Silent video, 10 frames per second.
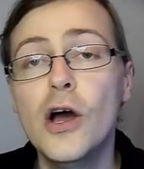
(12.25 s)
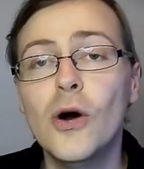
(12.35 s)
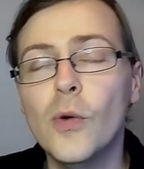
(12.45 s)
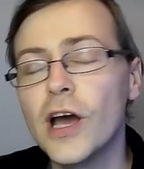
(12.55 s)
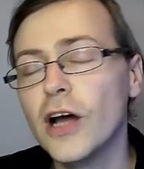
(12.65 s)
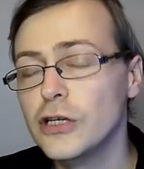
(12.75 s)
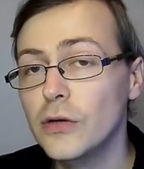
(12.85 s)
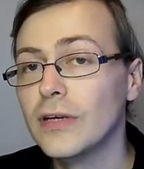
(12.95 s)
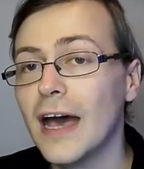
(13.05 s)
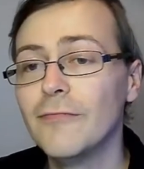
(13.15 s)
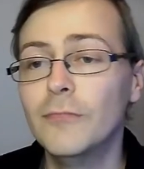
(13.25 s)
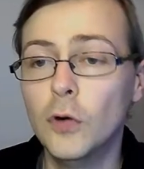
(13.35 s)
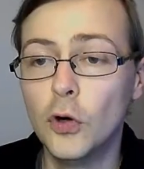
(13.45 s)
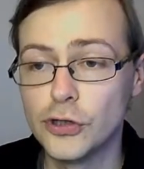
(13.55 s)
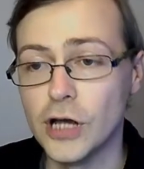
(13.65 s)
We are due to have
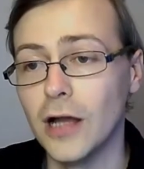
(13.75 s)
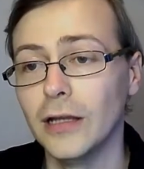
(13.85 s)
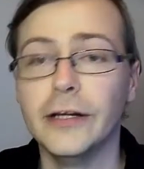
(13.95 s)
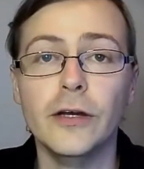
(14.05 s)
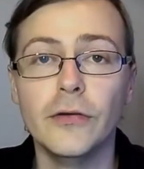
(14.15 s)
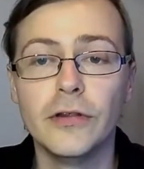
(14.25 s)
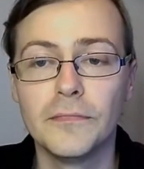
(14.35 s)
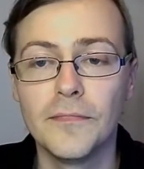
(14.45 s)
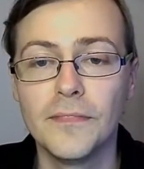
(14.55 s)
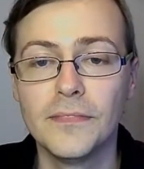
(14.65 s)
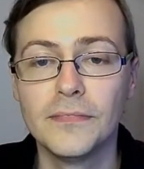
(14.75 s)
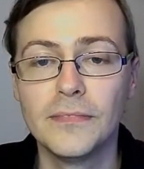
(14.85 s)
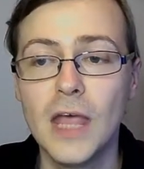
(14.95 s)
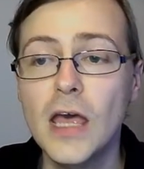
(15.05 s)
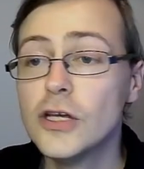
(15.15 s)
more Charlotte news.
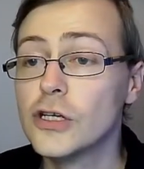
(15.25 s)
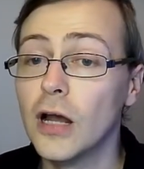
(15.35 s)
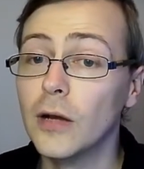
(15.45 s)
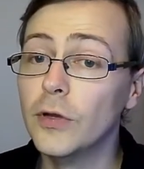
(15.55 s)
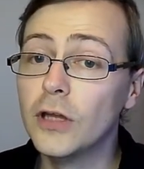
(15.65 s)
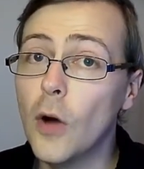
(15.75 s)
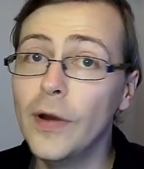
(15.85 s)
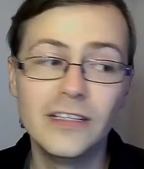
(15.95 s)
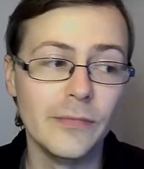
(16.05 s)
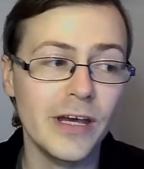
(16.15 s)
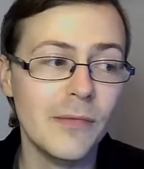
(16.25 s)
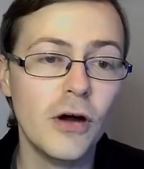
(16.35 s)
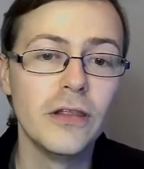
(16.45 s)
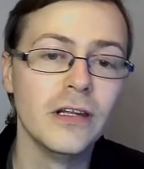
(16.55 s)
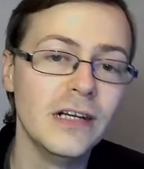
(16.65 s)
Charlotte was going to be
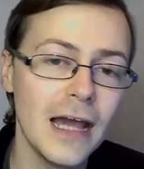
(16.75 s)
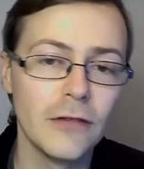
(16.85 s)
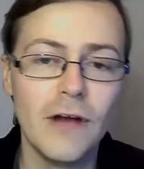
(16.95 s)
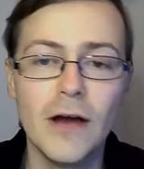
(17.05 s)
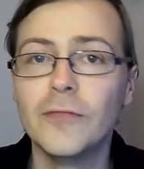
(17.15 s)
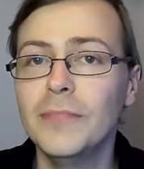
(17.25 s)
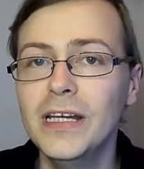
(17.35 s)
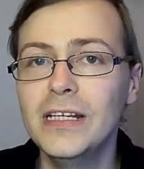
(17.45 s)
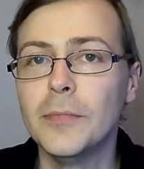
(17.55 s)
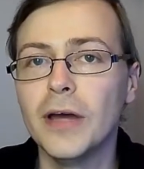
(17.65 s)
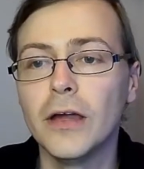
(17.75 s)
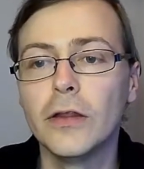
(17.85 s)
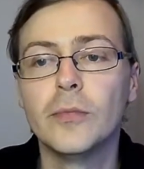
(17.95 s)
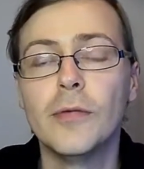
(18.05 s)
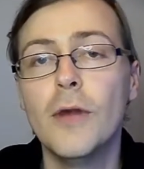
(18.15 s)
amongst the next round of media picks to
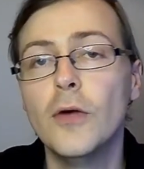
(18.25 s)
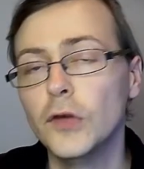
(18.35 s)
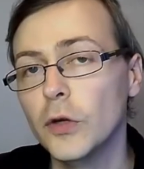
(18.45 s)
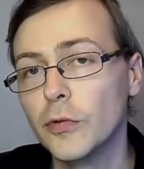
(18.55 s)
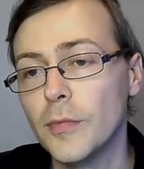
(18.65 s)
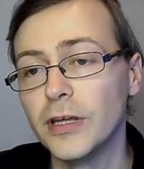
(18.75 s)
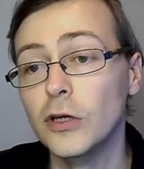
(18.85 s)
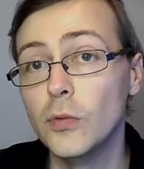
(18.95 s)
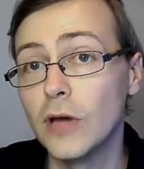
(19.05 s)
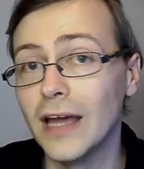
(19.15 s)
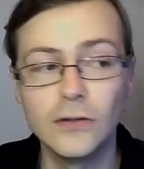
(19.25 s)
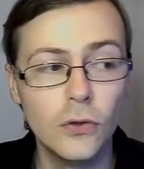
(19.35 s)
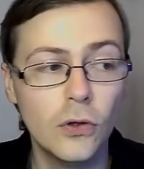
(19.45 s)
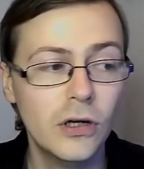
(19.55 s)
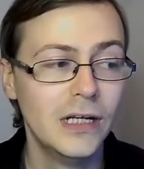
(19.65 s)
promote the upcoming UK
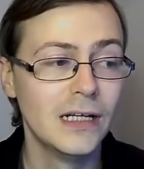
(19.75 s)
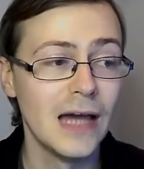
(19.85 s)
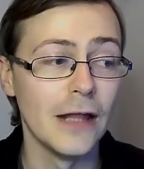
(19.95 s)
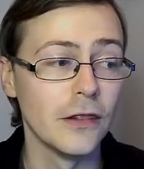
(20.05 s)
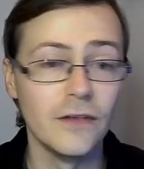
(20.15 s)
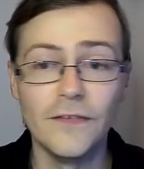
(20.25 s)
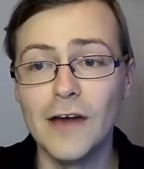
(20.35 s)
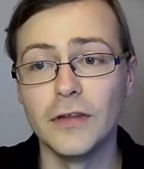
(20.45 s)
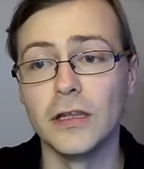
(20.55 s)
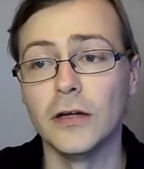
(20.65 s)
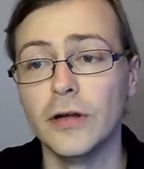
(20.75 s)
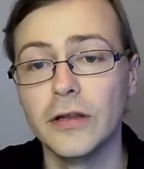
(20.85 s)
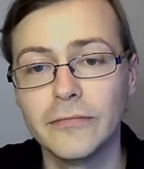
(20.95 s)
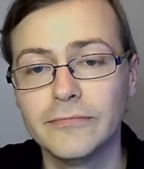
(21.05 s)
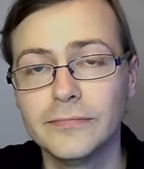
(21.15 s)
tour and Survivor Series.
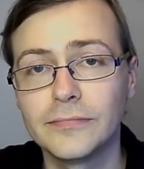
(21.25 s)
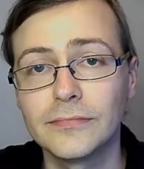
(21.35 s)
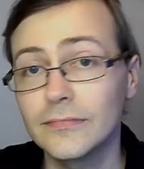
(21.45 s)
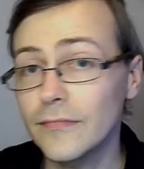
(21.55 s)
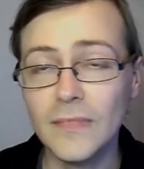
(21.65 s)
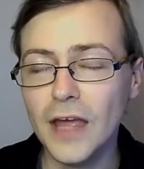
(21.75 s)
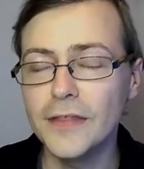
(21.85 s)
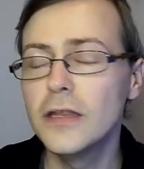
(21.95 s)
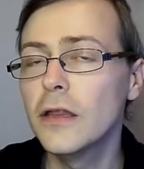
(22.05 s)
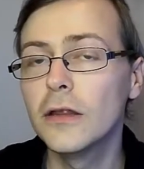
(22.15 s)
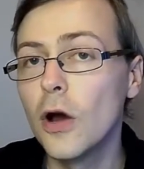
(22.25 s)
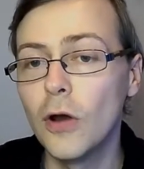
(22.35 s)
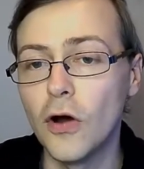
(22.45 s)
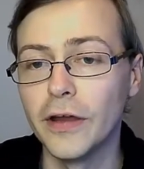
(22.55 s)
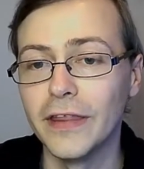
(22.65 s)
This is no
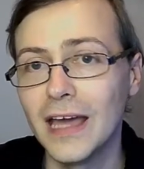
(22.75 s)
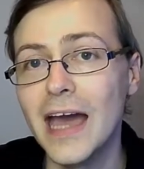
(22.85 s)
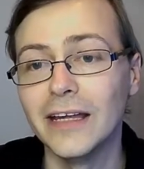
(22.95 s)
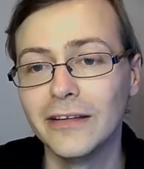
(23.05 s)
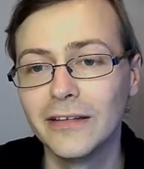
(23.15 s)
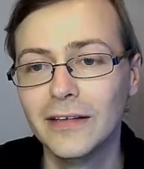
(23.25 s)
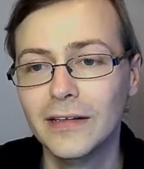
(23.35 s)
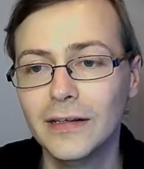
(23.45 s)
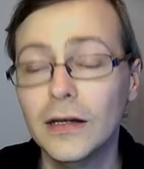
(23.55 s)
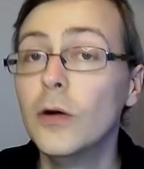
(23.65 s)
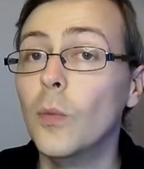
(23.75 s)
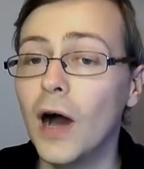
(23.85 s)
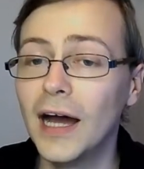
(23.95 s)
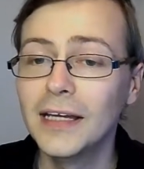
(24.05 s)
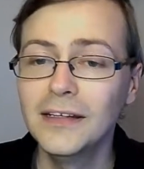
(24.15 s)
longer the case.
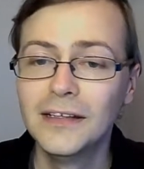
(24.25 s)
Why?